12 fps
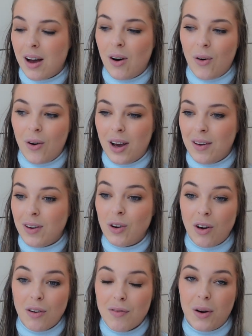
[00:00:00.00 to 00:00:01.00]
Or if you
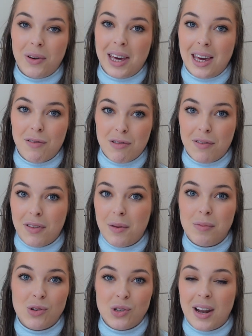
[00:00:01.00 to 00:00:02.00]
don't follow either of
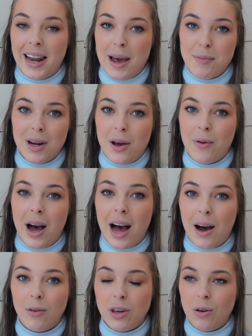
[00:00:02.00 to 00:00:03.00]
them, just let me know
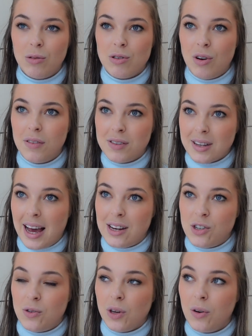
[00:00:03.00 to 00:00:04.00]
how you sort of
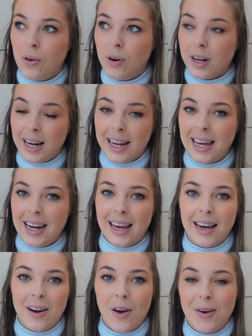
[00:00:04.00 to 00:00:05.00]
schedule your
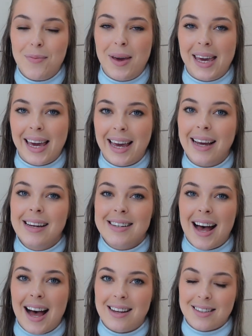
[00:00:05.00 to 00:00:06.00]
cleaning and homemaking
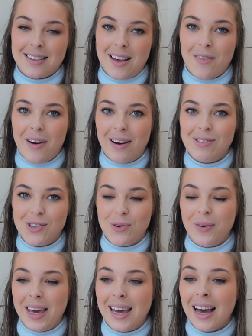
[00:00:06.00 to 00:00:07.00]
tasks around your
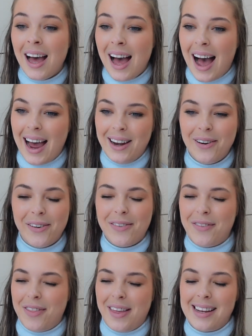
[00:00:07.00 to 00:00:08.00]
week. I
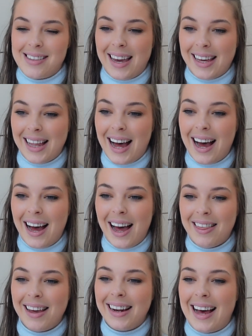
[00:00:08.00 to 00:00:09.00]
love things like that. I
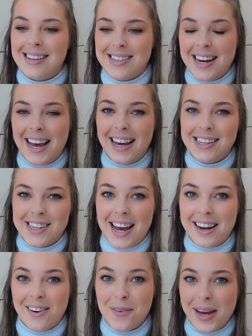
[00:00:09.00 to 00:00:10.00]
think last year I
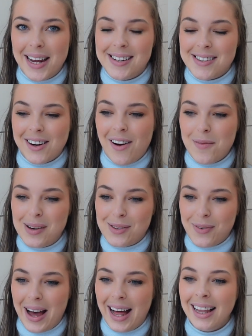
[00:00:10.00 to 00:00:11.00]
shared on my Instagram as
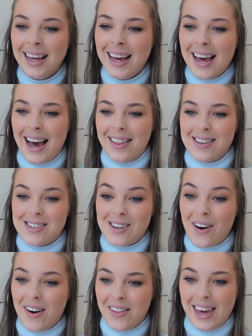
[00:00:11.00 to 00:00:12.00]
well, at the
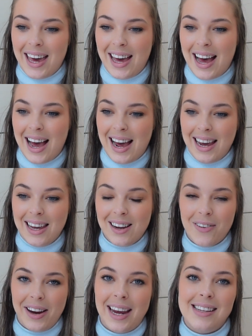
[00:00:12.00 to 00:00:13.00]
start of the year I
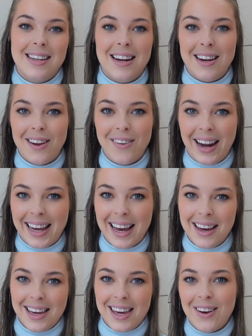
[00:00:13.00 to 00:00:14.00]
created a new
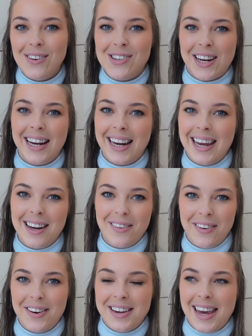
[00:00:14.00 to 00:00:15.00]
like huge cleaning
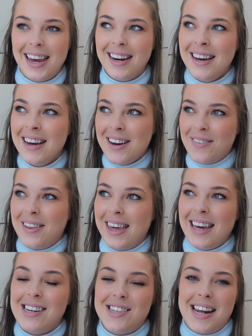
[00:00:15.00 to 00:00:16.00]
routine with
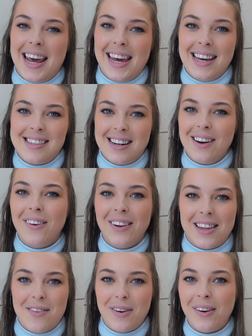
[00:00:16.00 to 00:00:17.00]
each days and all
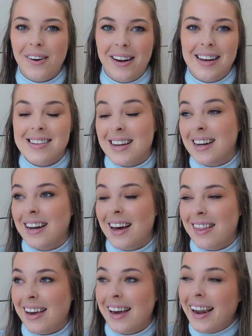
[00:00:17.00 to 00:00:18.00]
different colours, and I
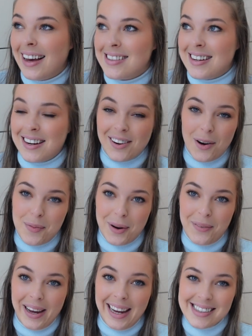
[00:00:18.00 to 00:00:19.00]
think it lasted a couple
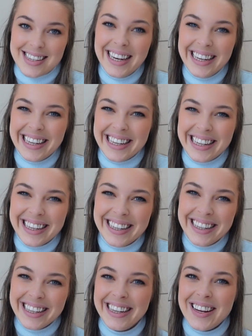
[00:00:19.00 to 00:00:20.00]
of weeks.
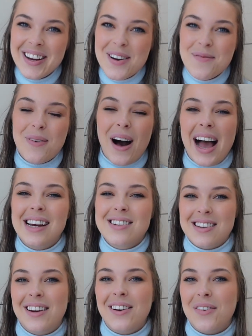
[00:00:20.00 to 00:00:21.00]
But I
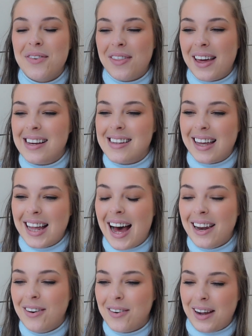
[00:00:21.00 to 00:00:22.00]
just love things like that.
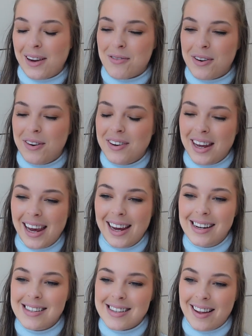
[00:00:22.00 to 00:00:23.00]
I love like
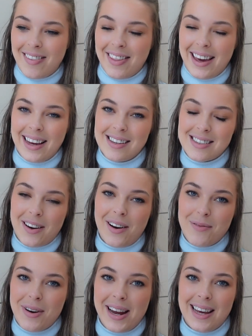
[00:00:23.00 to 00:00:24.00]
routines and things, so
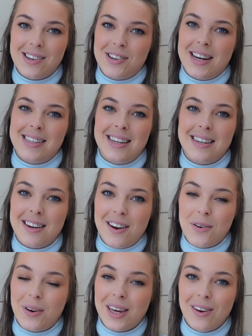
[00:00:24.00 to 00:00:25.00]
I'm really interested to
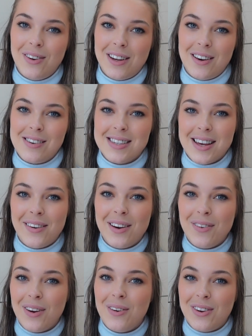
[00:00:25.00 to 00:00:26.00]
know what you do. So
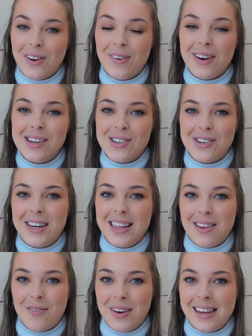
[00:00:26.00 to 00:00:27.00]
if you do enjoy
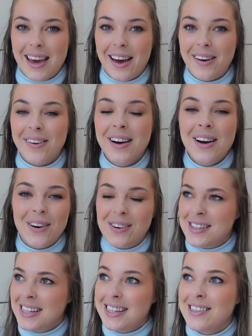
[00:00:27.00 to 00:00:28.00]
this video or
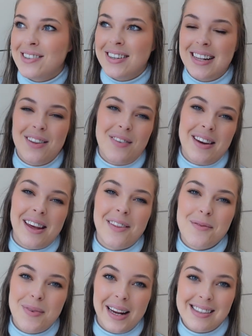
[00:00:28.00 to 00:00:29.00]
did enjoy this video,
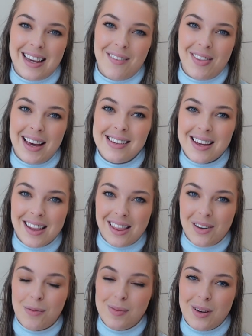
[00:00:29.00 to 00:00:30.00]
then please give this a
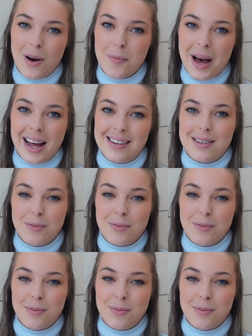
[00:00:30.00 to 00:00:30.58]
thumbs up and